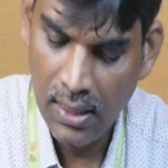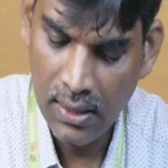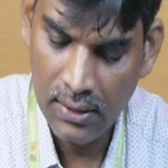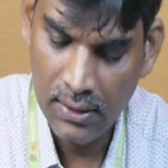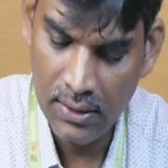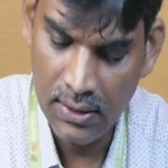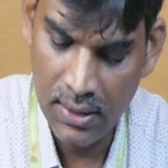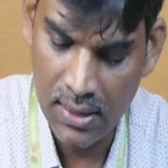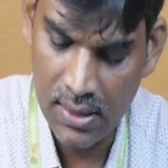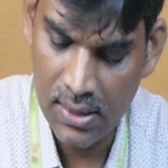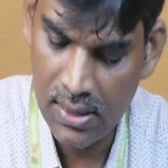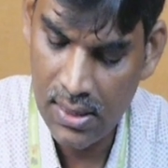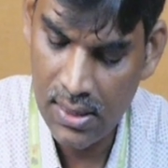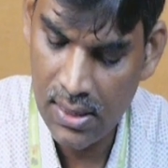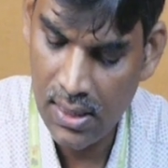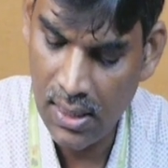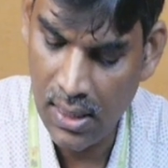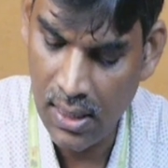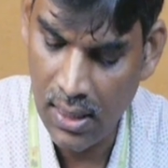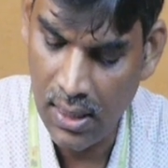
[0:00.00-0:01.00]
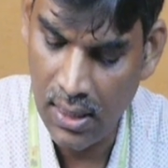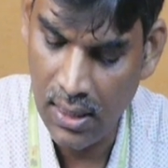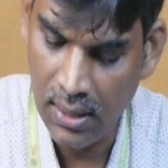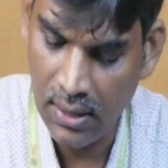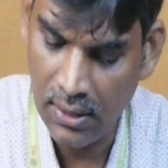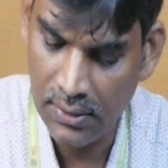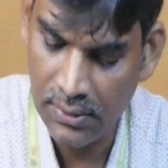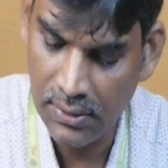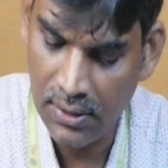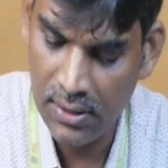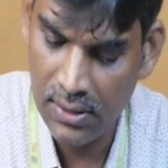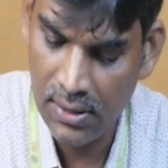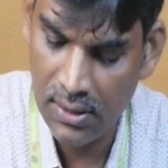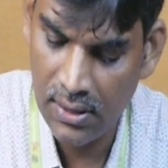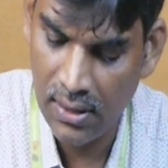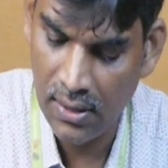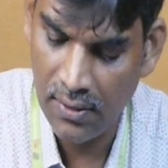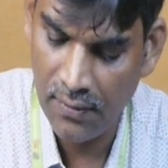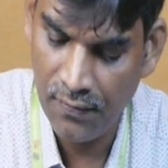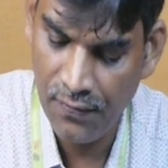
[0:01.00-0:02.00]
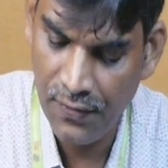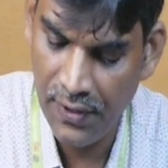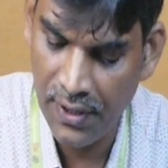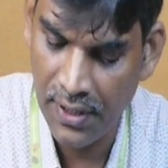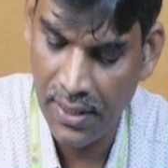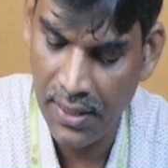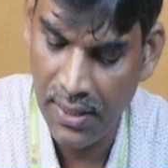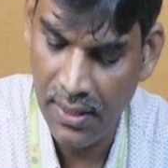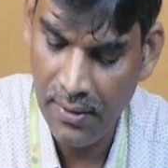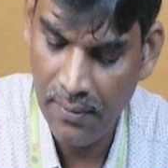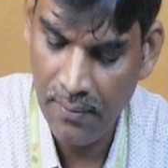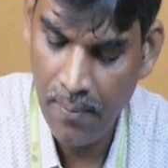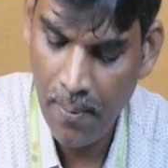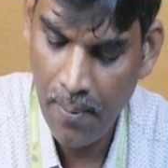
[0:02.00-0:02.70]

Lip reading: Yes, this is the field,